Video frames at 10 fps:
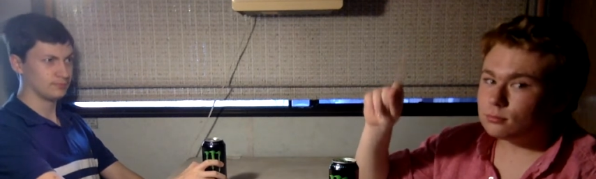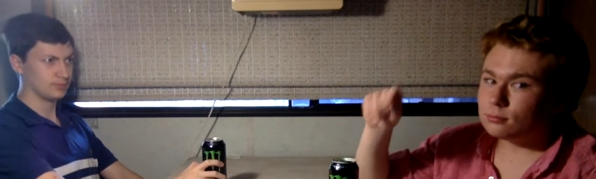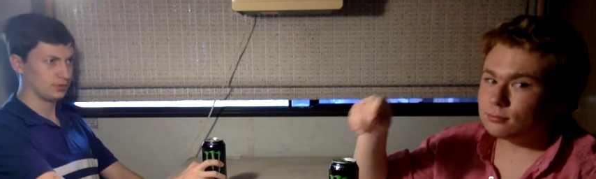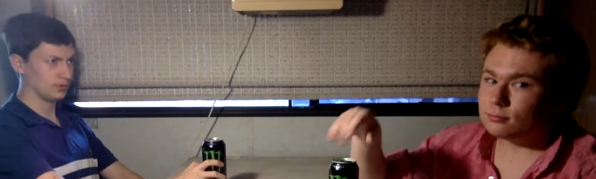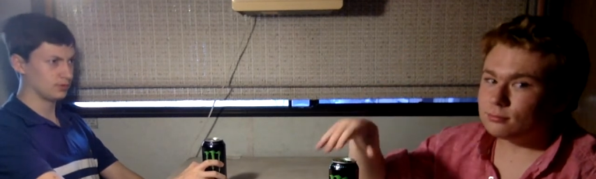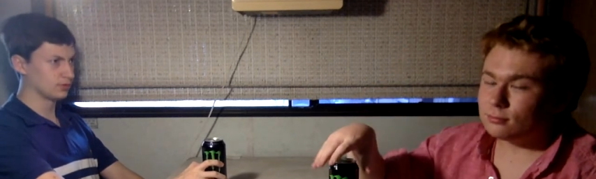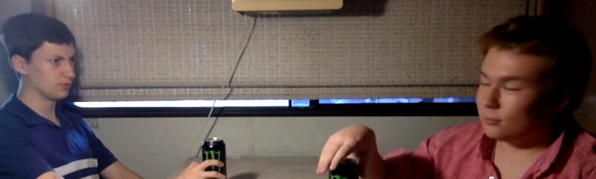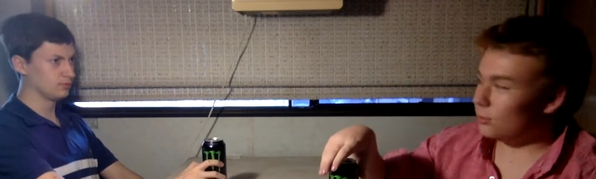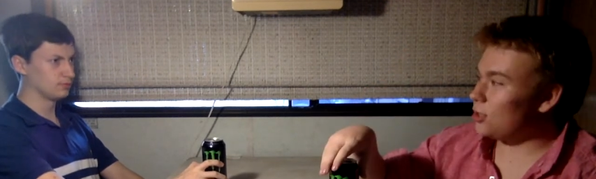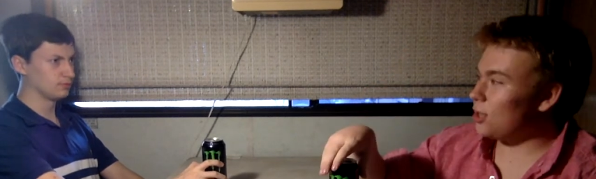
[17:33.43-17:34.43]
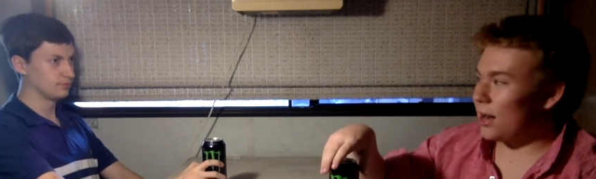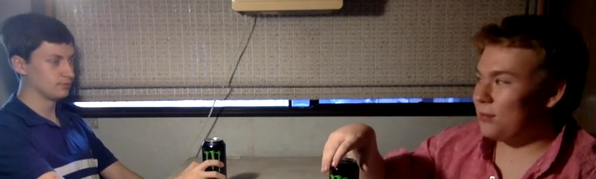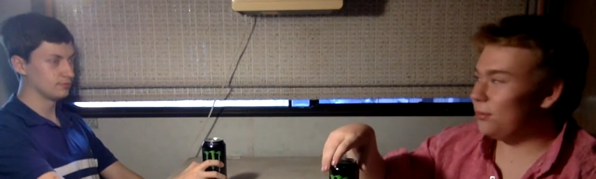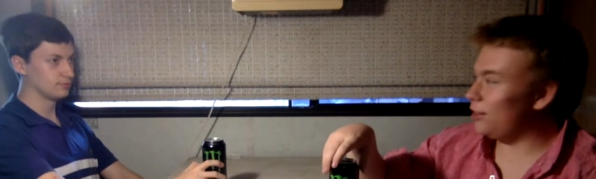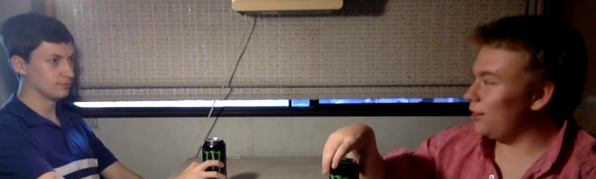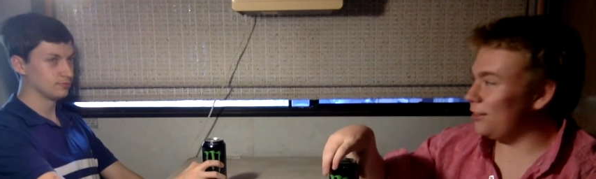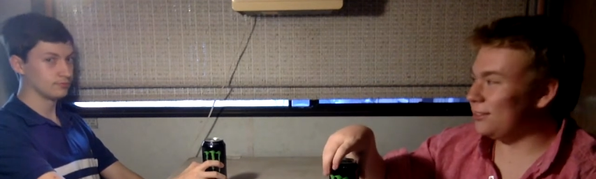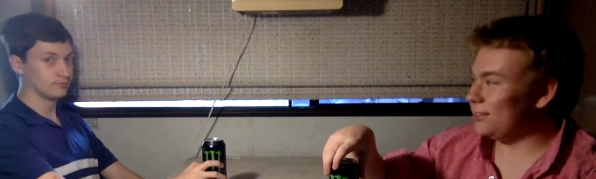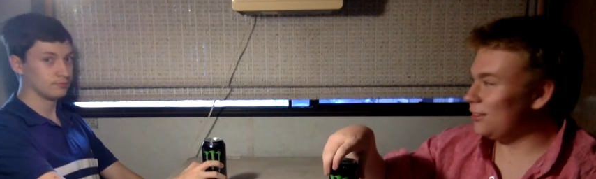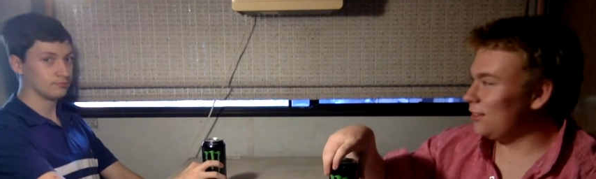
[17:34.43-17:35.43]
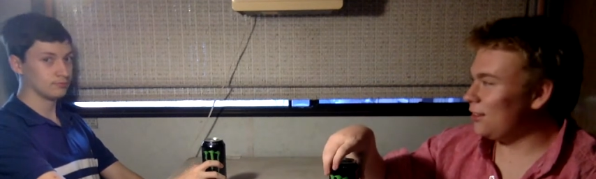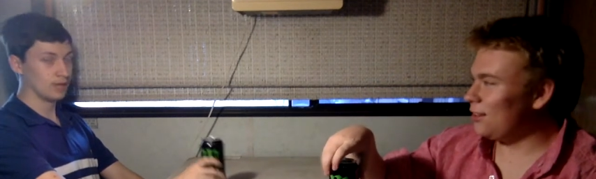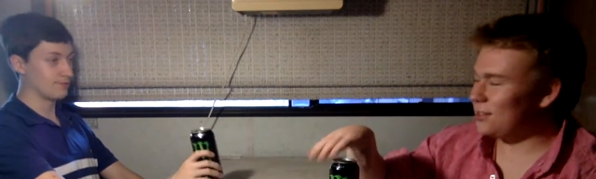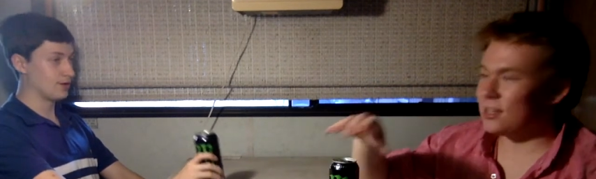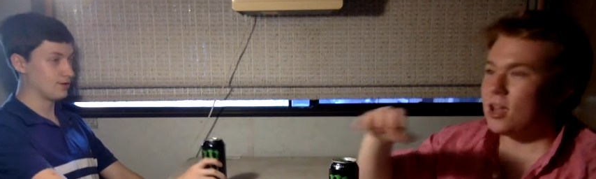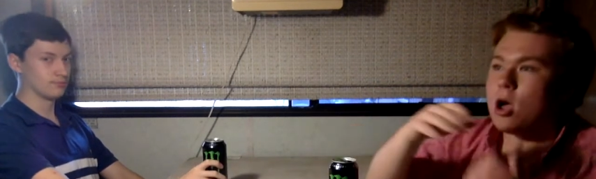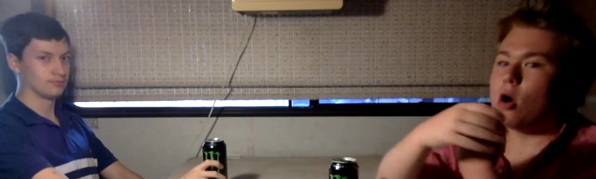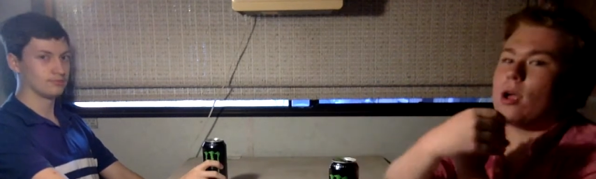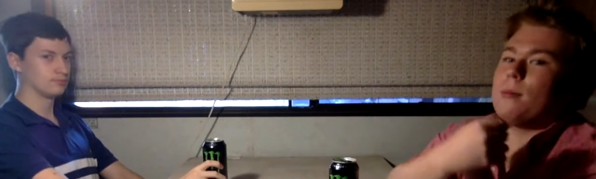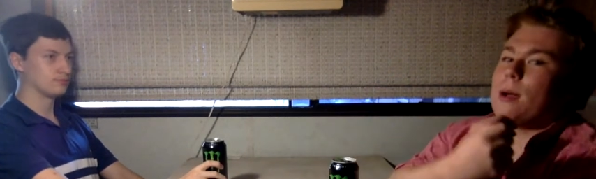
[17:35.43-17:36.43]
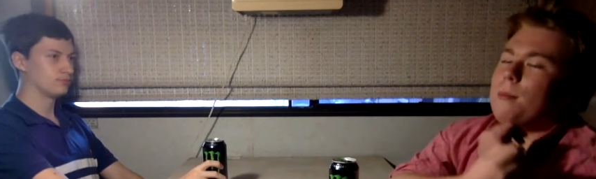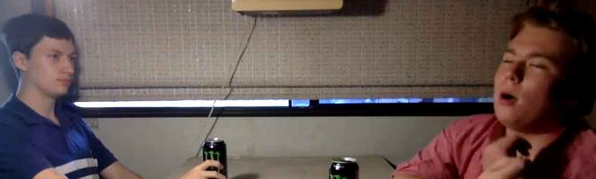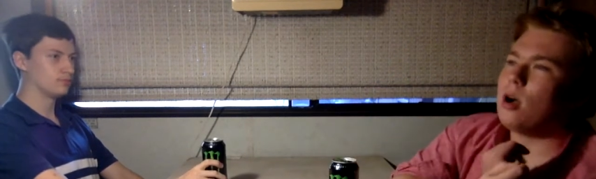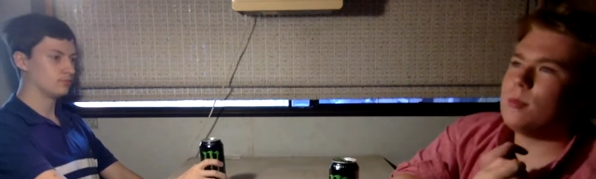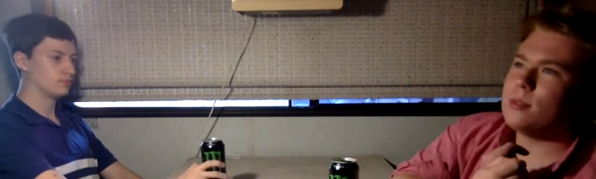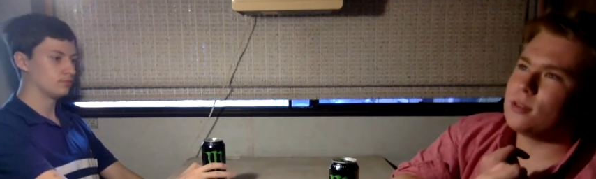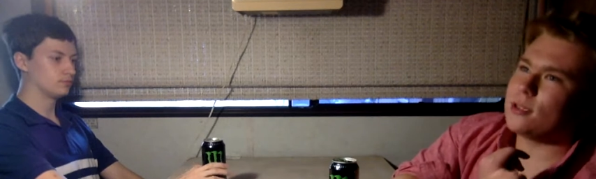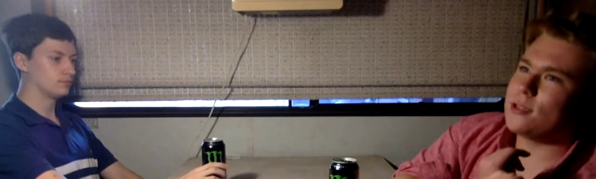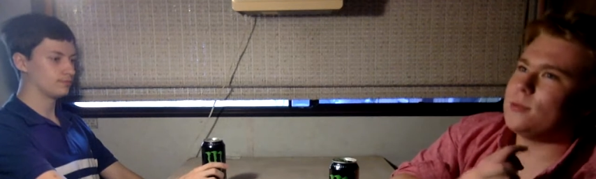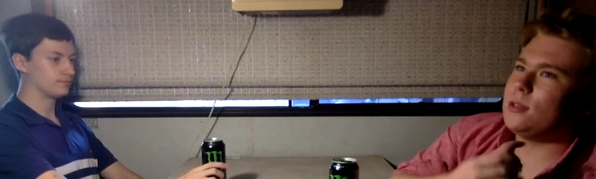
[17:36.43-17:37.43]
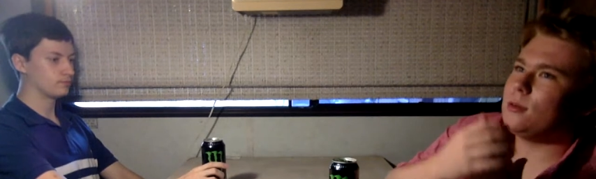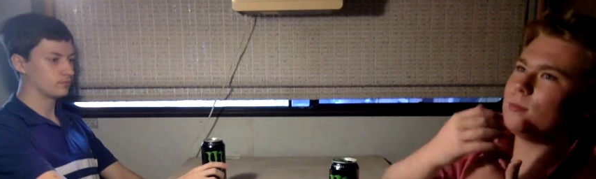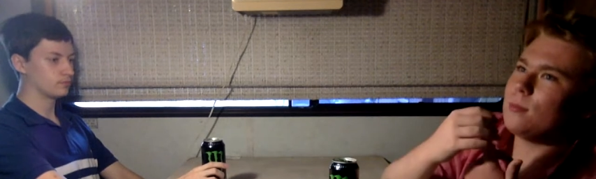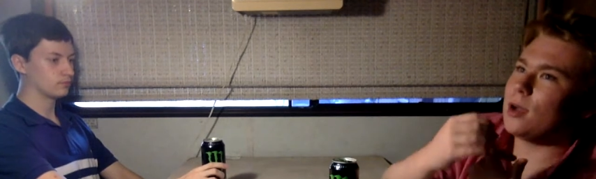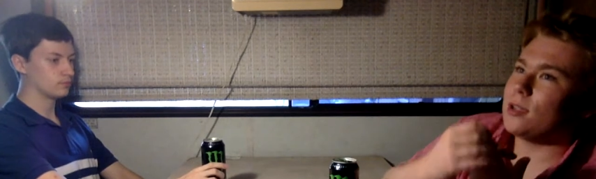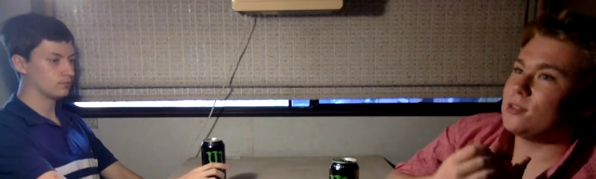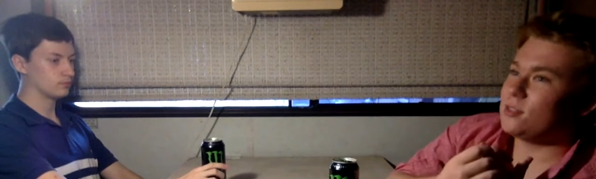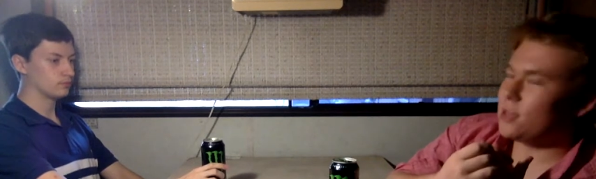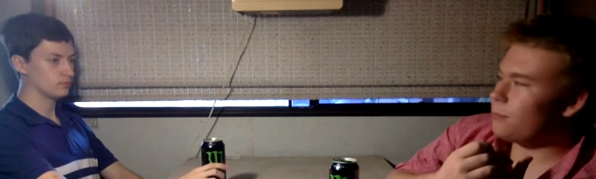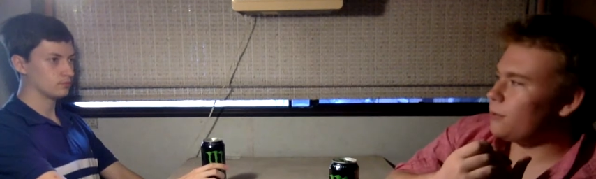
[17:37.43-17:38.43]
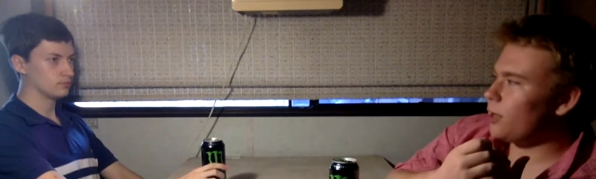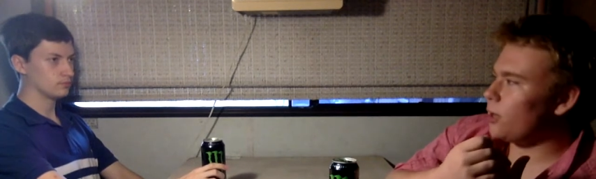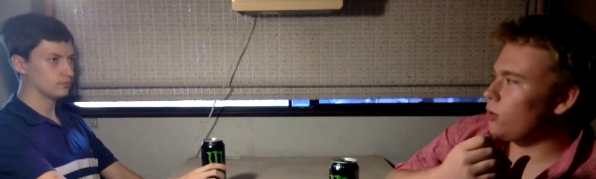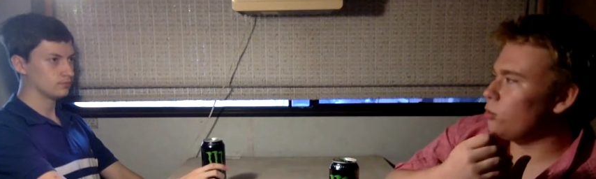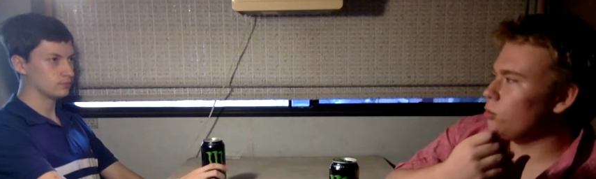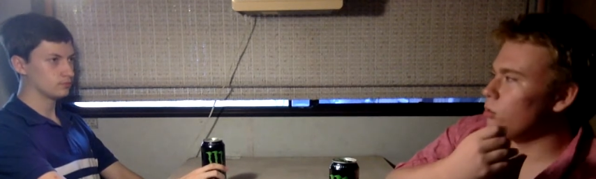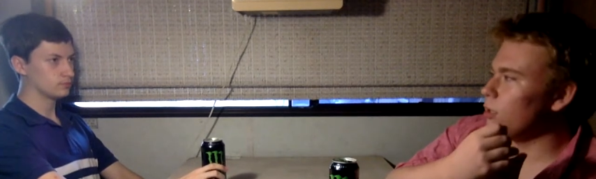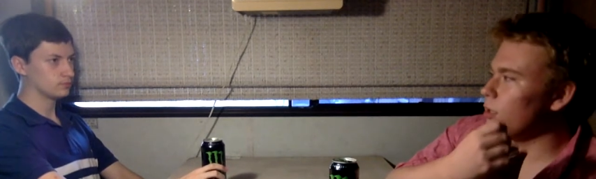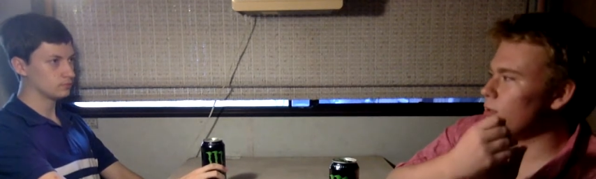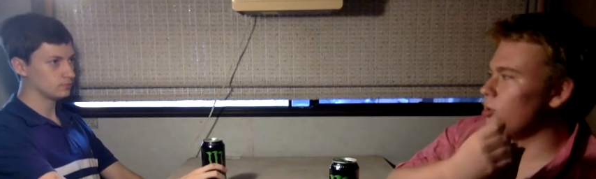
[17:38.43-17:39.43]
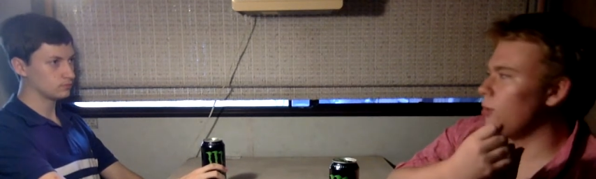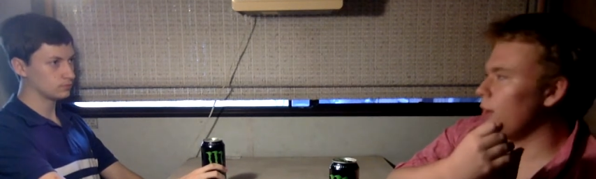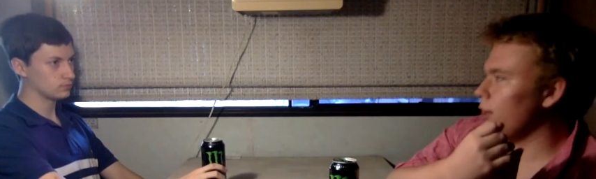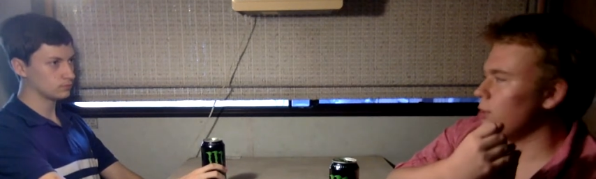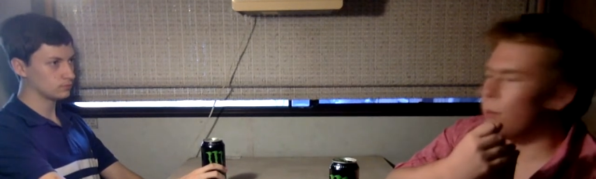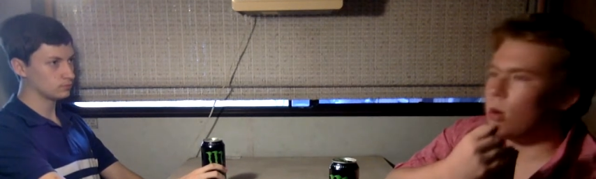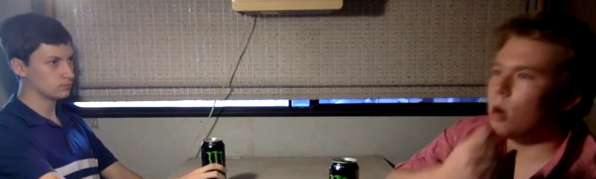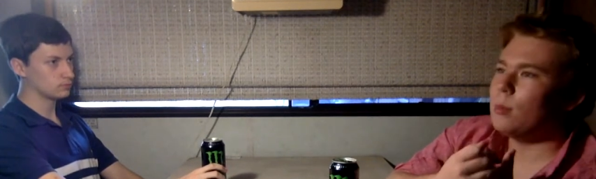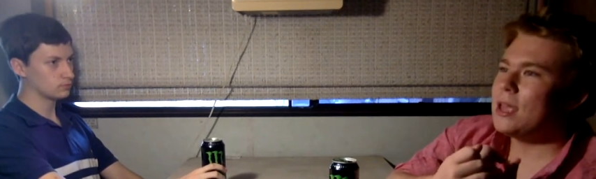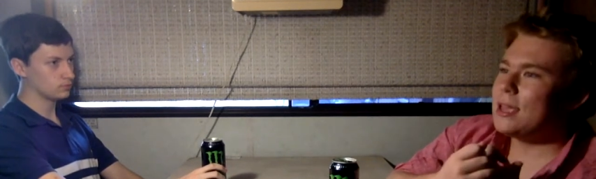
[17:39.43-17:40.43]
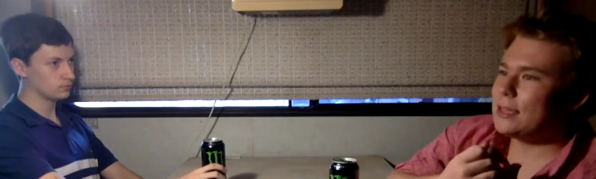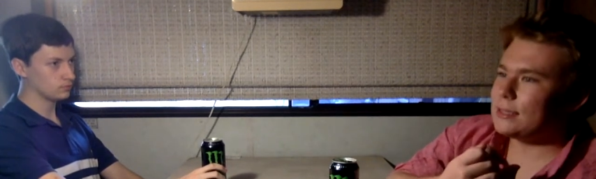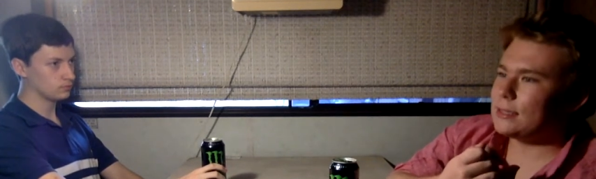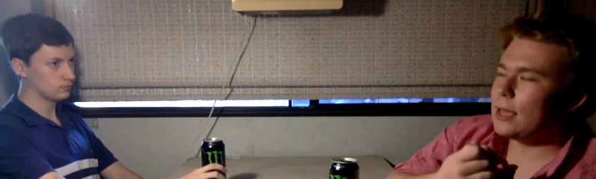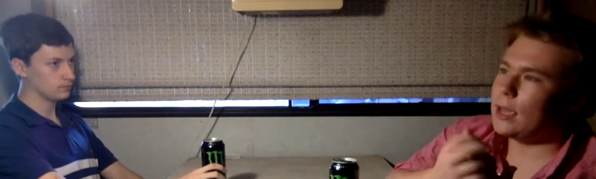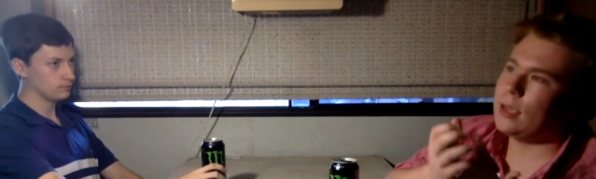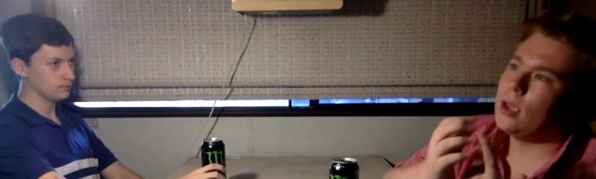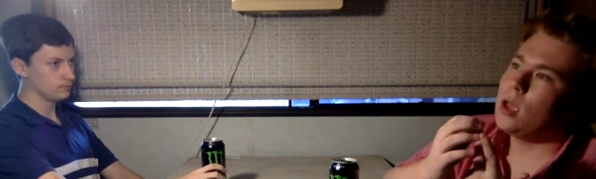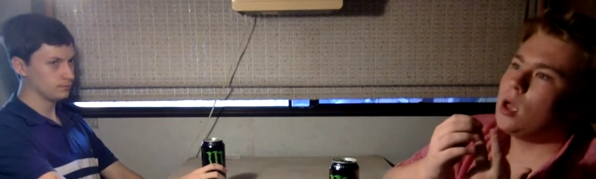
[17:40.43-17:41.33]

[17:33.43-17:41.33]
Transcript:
Speaker 1: Seriously? Not even kidding. See, okay, my mom is lesbian. My stepdad, who is still married to my mom, is gay.